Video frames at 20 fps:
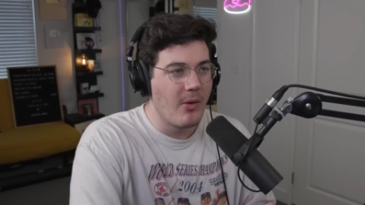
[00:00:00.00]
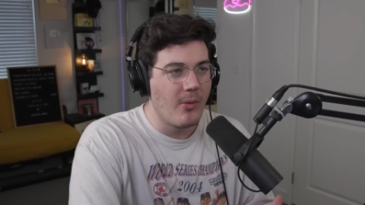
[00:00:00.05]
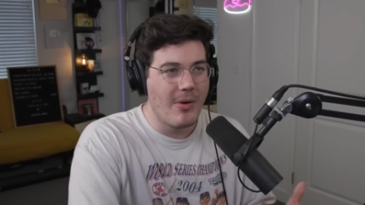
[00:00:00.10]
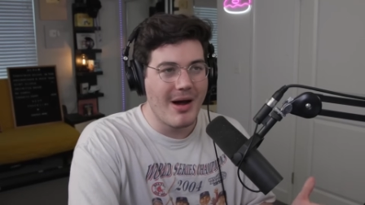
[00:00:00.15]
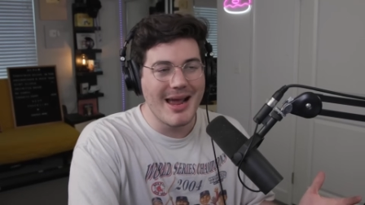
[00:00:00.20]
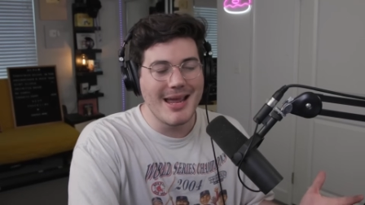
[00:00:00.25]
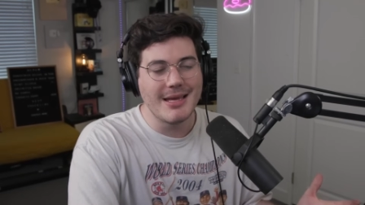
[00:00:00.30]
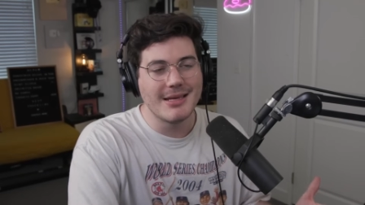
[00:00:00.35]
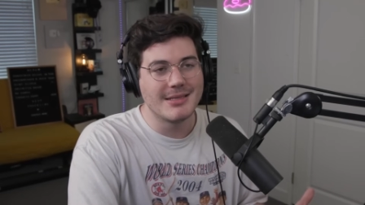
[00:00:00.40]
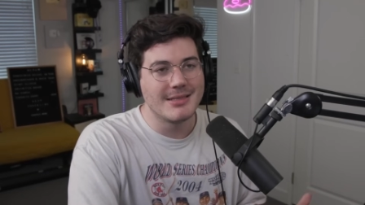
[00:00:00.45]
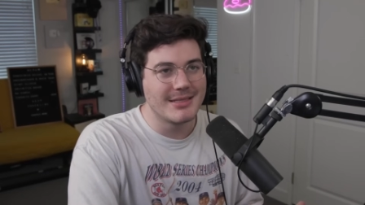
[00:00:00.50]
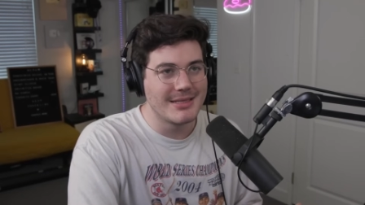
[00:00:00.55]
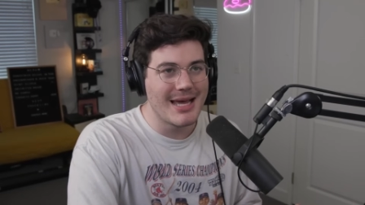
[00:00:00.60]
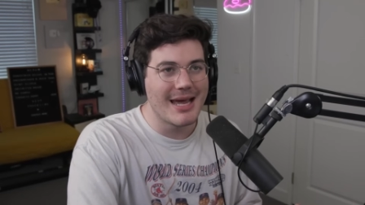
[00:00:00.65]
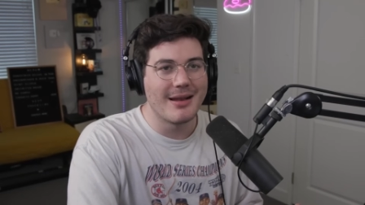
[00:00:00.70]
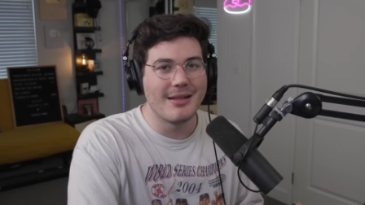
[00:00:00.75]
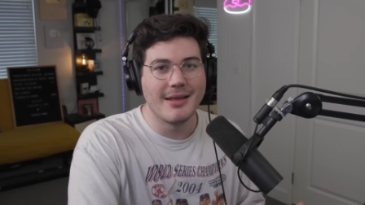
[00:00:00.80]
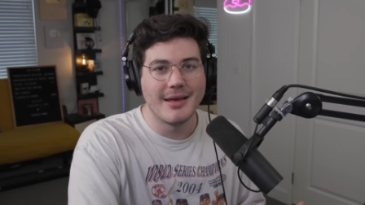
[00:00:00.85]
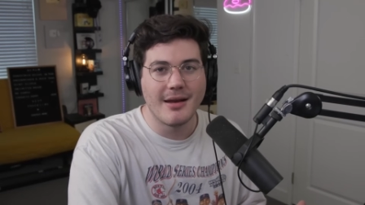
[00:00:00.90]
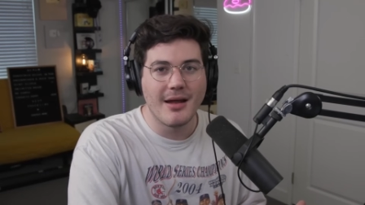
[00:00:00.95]
why are you
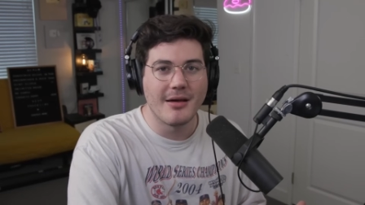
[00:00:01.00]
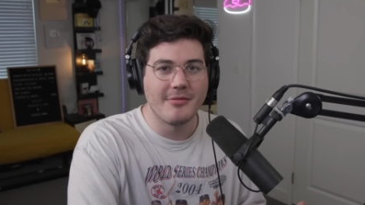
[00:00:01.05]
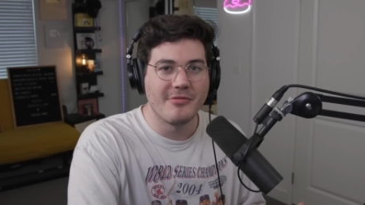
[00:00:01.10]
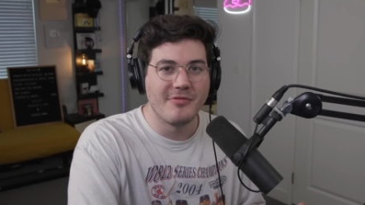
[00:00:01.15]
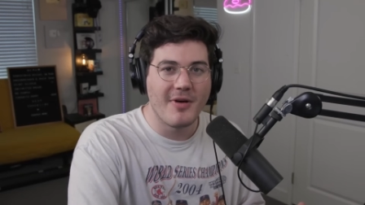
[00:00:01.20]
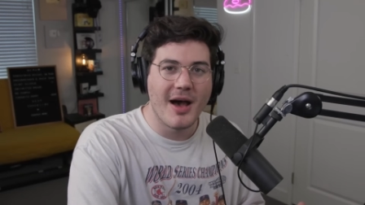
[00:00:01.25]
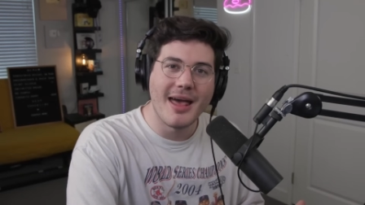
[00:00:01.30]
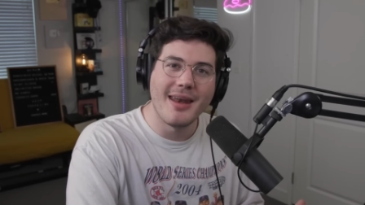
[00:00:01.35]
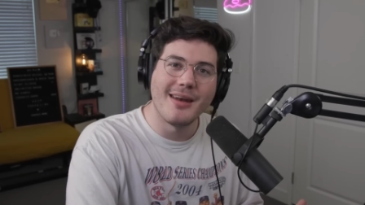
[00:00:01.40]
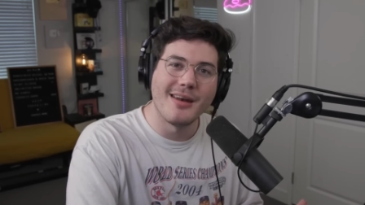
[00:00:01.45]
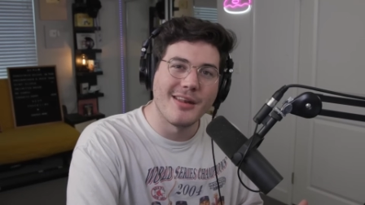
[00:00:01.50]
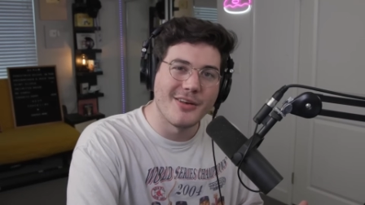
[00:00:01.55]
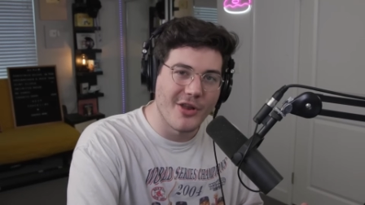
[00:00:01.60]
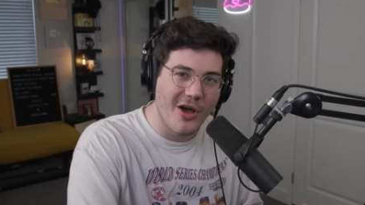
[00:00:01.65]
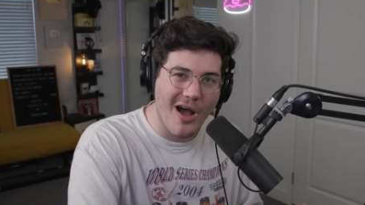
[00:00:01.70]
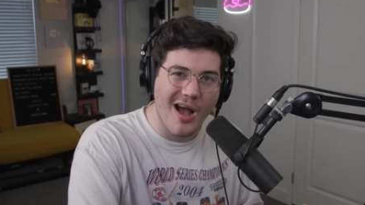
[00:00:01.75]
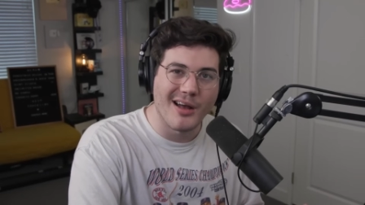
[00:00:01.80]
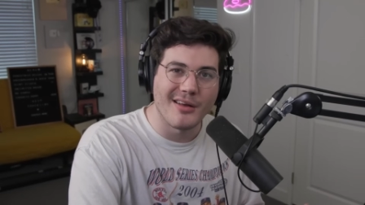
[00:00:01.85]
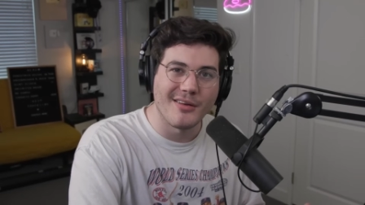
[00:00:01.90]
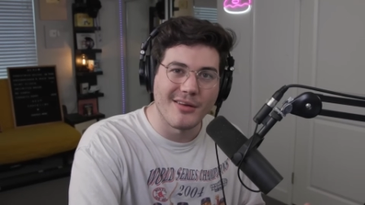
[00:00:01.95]
settling on finding a
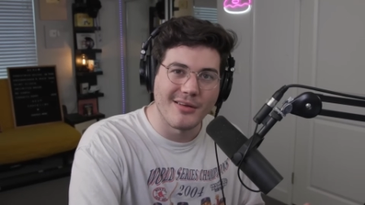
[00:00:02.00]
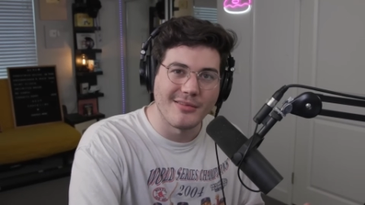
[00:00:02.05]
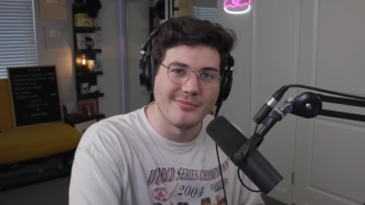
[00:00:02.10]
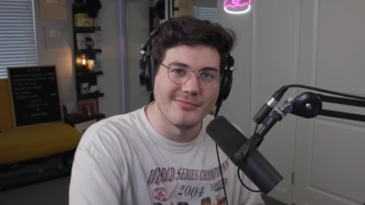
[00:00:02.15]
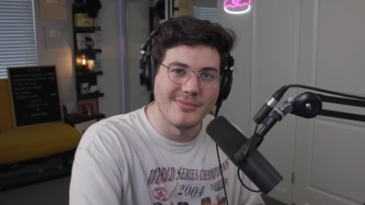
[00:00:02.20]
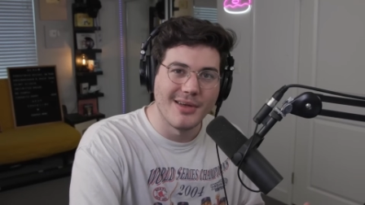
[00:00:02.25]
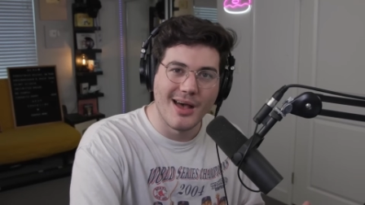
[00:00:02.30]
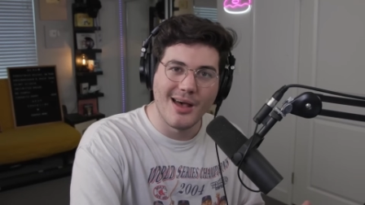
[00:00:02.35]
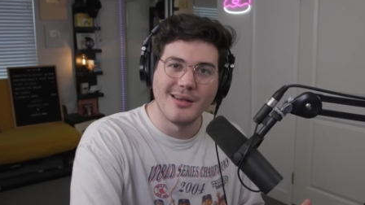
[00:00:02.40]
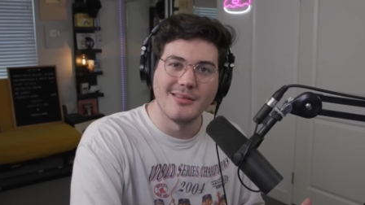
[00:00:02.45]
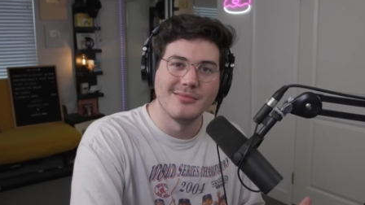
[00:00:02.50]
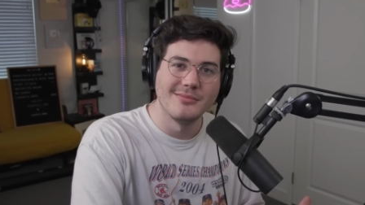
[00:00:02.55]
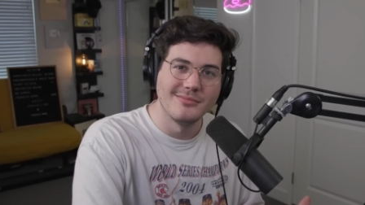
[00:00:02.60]
doctor? Huh?